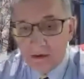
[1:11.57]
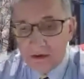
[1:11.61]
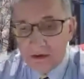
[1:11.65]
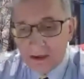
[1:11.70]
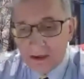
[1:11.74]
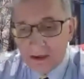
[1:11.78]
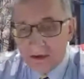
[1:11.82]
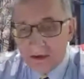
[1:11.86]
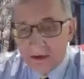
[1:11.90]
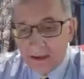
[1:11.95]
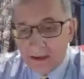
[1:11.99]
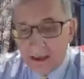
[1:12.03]

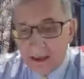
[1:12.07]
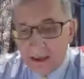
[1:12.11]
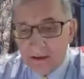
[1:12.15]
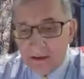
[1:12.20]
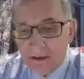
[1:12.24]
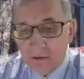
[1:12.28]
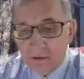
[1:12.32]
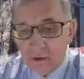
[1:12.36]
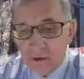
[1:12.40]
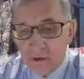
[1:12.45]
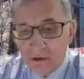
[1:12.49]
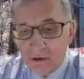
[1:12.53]
and
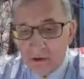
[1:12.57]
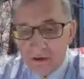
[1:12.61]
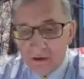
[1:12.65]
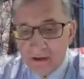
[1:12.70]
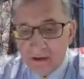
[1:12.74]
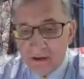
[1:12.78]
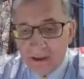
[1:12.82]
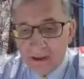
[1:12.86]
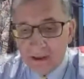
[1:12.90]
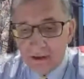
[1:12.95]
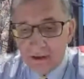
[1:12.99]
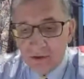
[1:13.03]
artificial
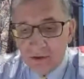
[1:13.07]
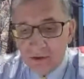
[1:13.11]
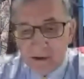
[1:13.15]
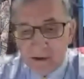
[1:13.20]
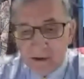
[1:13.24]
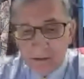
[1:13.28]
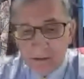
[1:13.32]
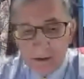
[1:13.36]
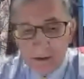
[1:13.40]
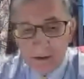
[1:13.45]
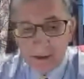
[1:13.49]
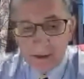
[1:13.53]
intelligence
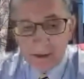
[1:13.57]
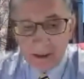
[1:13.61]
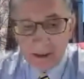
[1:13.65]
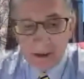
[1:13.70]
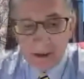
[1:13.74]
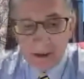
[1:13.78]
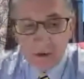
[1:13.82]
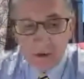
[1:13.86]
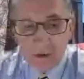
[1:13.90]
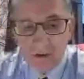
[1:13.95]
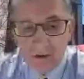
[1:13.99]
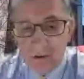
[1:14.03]

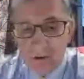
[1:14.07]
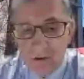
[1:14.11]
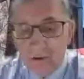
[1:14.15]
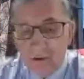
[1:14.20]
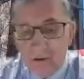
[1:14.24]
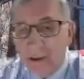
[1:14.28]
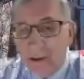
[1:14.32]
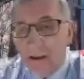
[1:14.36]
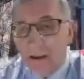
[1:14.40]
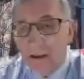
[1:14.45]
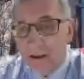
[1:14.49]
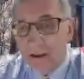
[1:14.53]
applications to
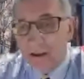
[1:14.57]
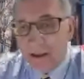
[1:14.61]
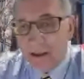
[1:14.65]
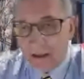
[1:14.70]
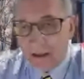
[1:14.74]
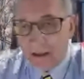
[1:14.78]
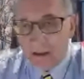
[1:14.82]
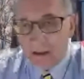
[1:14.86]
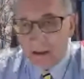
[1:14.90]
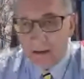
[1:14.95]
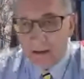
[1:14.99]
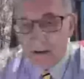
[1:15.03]

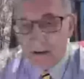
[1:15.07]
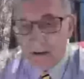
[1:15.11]
terramechanics.